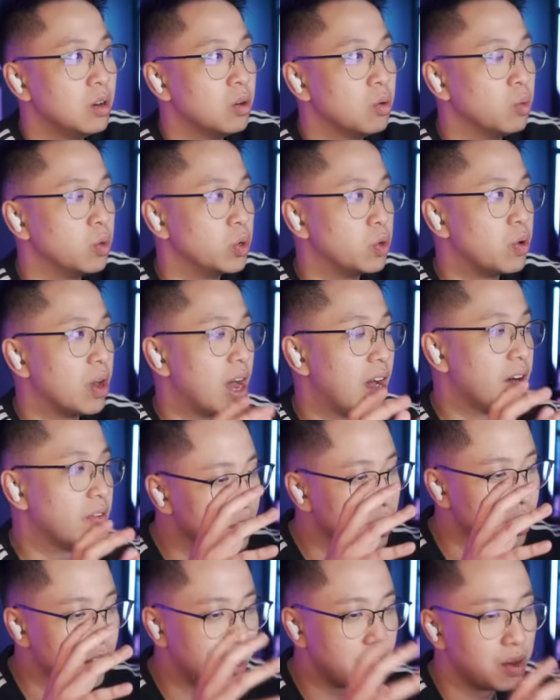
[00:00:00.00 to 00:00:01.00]
when you
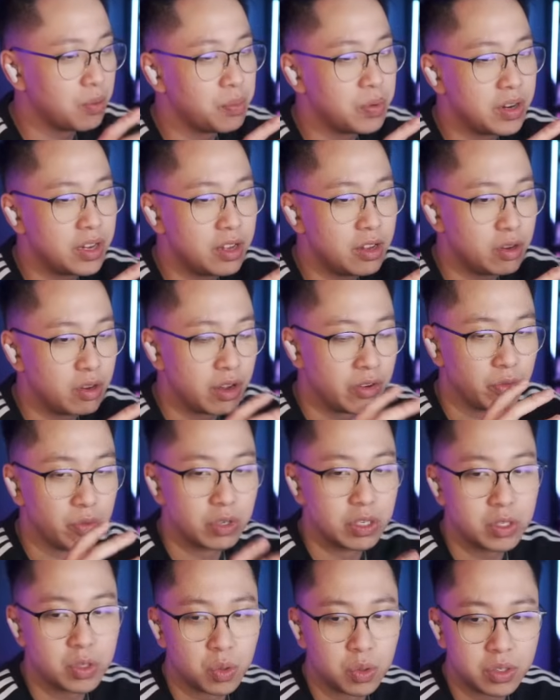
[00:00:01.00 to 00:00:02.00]
have a company and you have
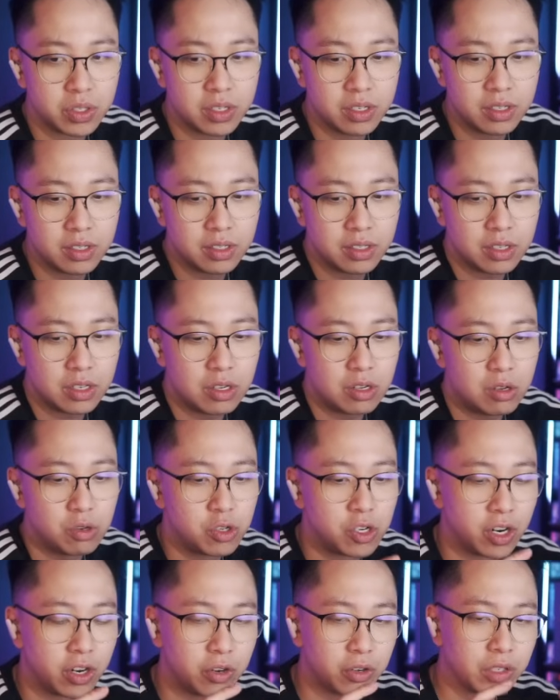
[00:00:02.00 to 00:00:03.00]
resources, you
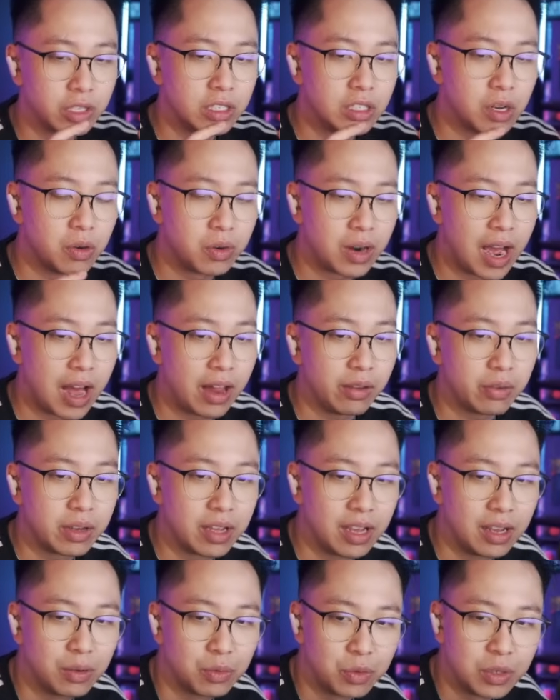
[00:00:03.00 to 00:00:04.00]
generally don't
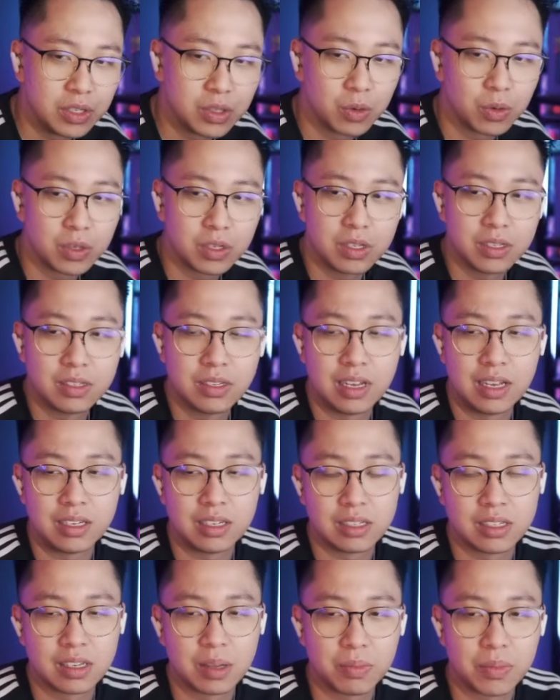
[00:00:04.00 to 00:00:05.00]
allocate resources
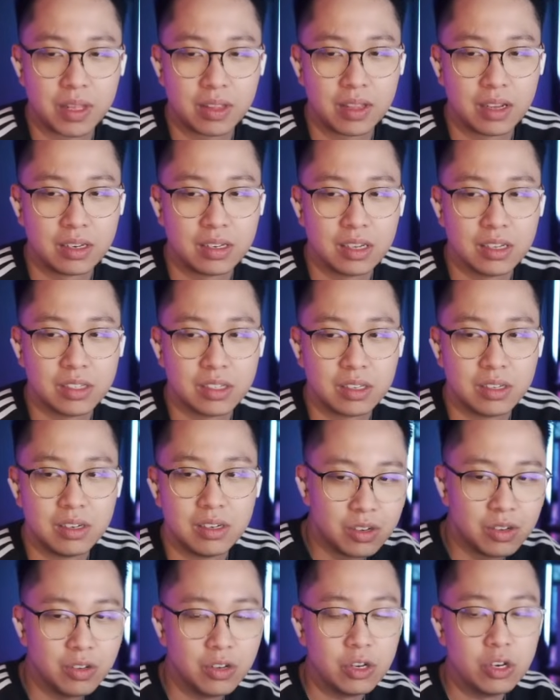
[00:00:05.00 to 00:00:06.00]
into something that doesn't
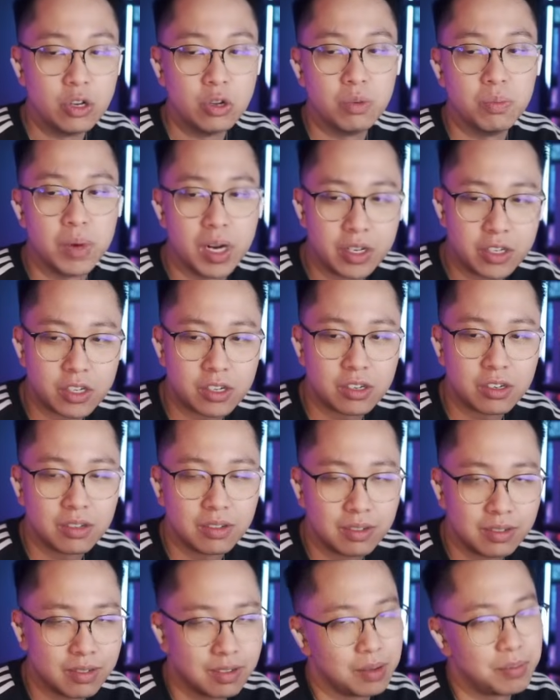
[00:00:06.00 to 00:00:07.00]
do much.
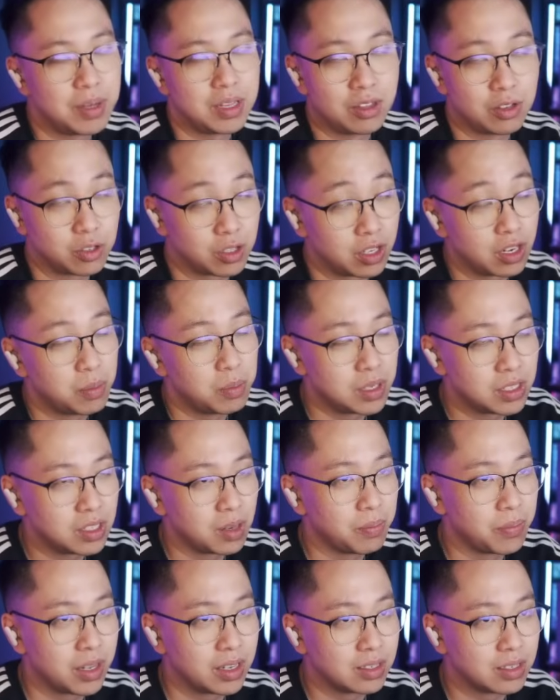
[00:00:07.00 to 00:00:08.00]
I mean, there's going to be
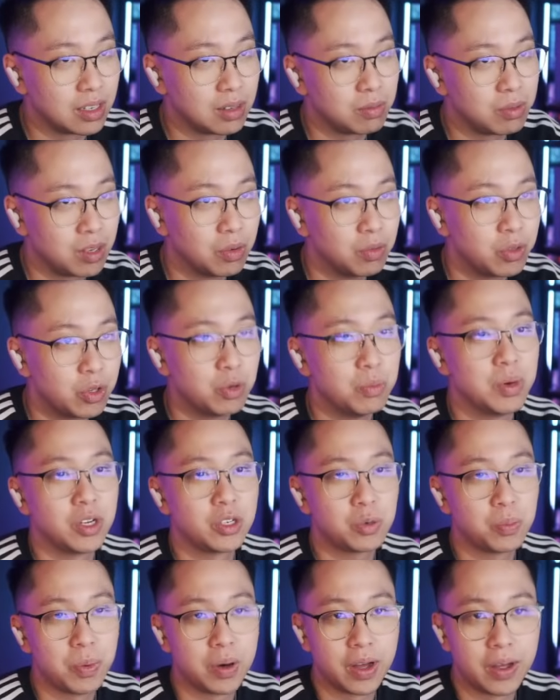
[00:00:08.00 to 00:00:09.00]
some things that don't do
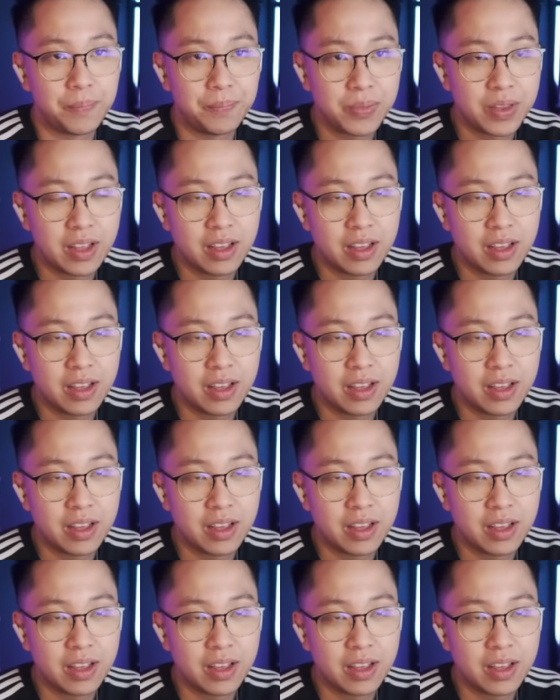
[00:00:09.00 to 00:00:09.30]
much, but